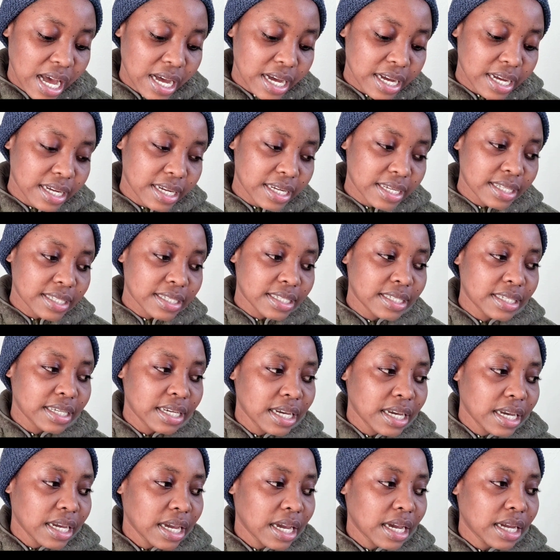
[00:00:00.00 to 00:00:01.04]

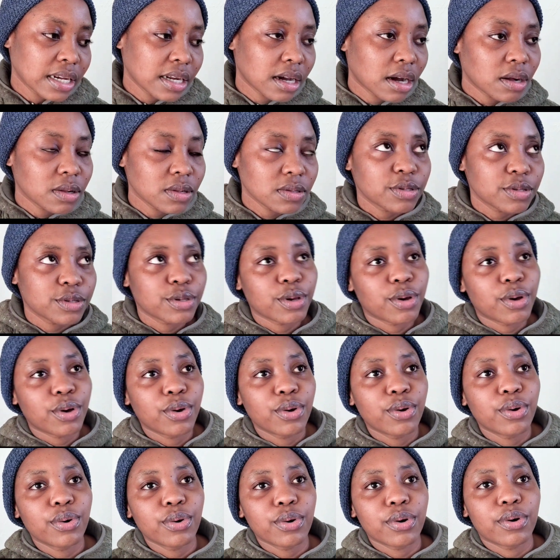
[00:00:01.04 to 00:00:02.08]
and
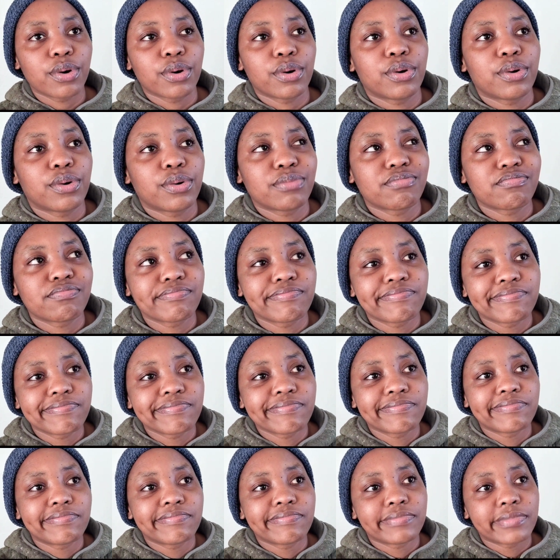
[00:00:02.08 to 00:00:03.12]
also
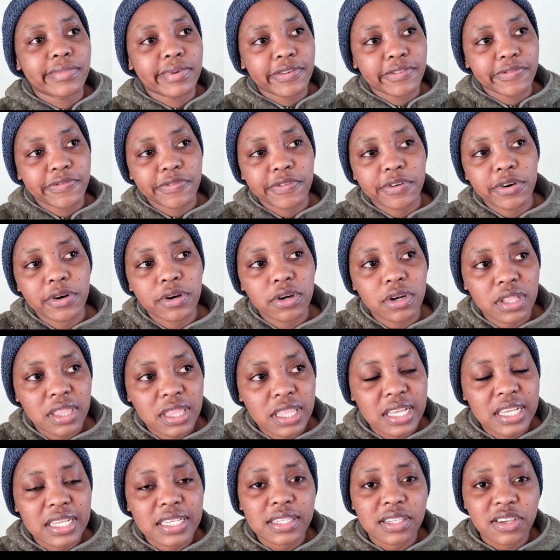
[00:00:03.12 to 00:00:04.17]
for
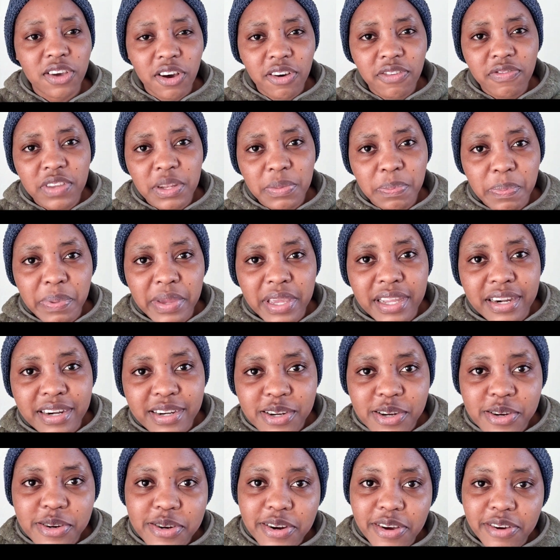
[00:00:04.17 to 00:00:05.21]
this COVID
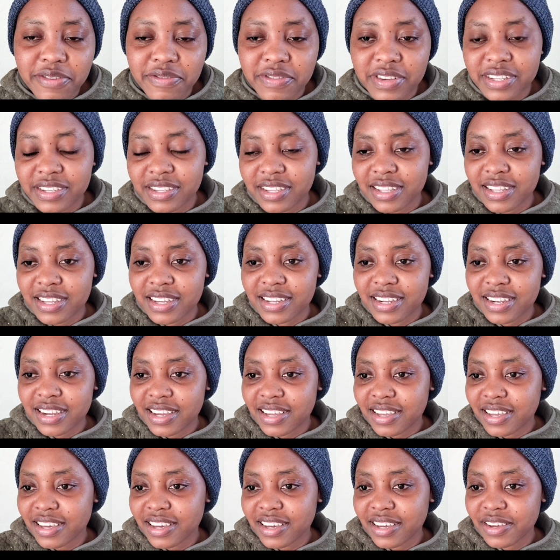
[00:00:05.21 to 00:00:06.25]
period, obviously,
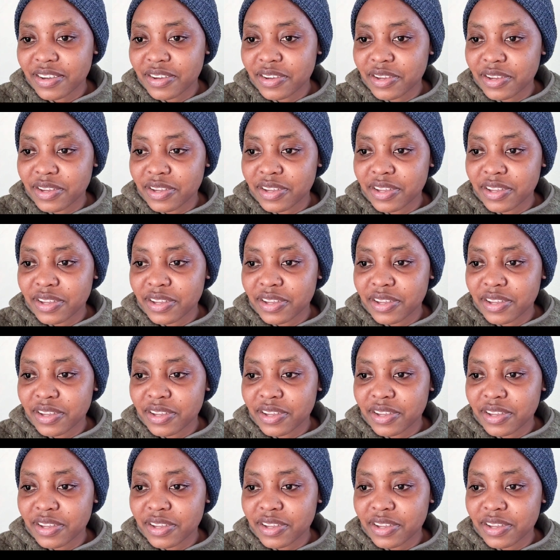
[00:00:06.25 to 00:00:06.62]
like,